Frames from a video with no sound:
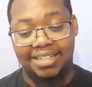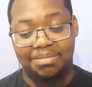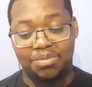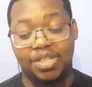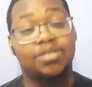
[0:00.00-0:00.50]

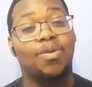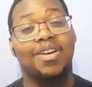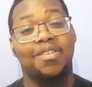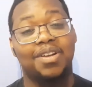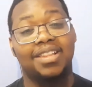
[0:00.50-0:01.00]
I'm just
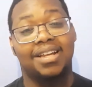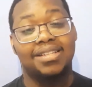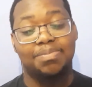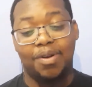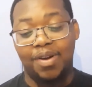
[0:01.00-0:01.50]
wondering the
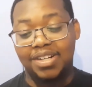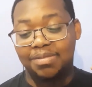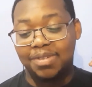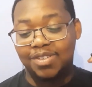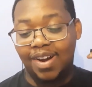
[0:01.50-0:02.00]

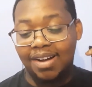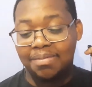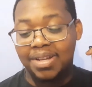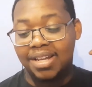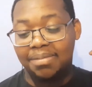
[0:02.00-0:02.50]
inspiration
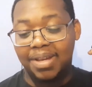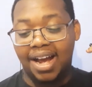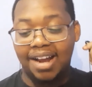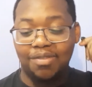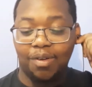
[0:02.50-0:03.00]

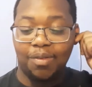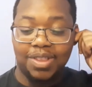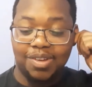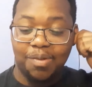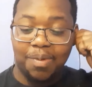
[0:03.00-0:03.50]
behind Roll With
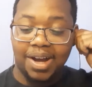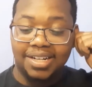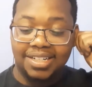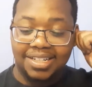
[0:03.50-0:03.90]
You, but